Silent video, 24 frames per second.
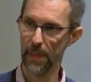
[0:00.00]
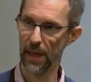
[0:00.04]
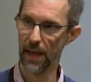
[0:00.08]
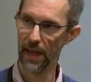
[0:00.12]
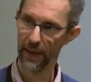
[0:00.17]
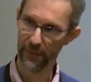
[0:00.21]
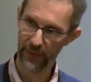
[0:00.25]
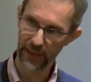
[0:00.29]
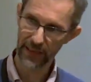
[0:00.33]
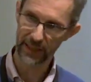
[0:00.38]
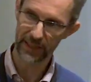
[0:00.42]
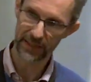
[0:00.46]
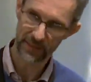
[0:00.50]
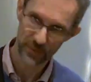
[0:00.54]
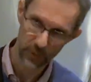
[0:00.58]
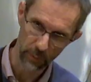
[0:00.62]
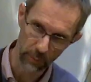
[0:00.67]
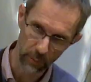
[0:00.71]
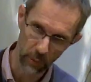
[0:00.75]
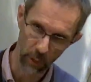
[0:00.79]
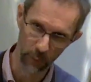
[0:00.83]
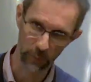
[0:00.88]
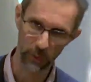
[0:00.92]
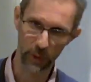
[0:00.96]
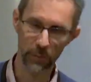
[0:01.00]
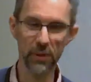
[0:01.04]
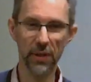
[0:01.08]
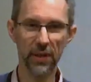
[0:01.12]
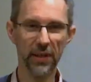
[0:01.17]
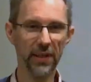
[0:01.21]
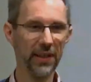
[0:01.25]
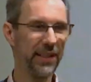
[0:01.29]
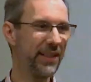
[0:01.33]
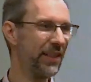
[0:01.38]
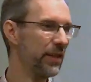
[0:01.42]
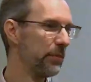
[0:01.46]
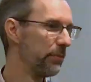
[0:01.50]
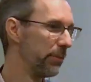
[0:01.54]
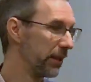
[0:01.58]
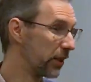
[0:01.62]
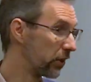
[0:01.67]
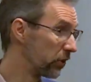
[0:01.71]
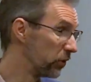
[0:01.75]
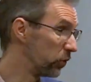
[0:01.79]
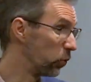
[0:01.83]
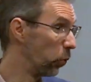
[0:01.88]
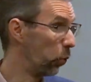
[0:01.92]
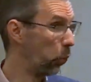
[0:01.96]
And that is a problem
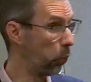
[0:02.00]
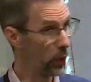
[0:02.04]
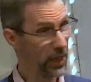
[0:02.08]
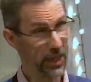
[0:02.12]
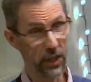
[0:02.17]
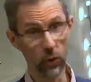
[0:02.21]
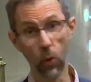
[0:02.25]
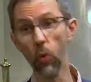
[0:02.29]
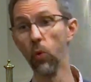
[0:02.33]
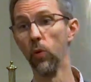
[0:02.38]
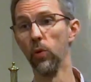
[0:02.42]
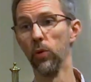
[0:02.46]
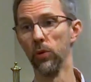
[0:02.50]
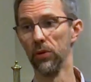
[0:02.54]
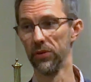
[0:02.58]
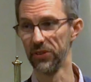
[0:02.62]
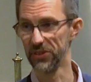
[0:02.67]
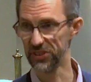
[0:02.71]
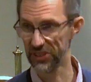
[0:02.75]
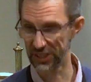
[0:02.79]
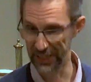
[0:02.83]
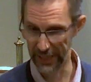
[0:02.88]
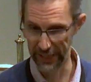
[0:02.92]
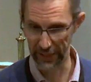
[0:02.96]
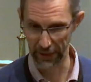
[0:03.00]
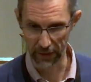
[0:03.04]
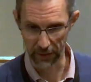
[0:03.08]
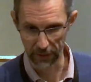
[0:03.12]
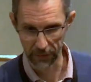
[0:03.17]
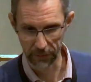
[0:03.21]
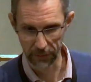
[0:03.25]
because we all sin.